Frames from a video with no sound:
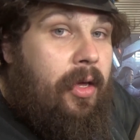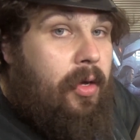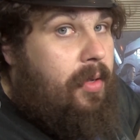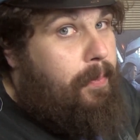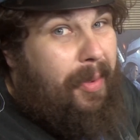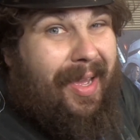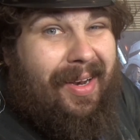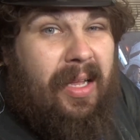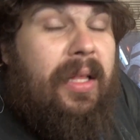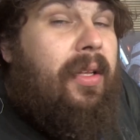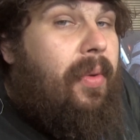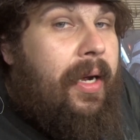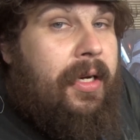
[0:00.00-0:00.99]
You can pick
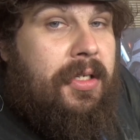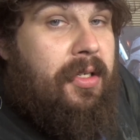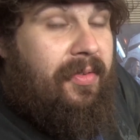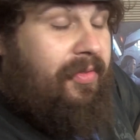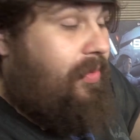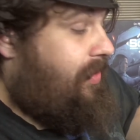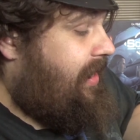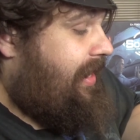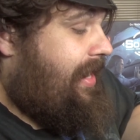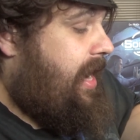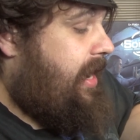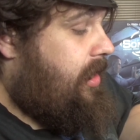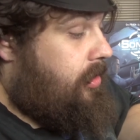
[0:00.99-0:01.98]
another direction if you really like,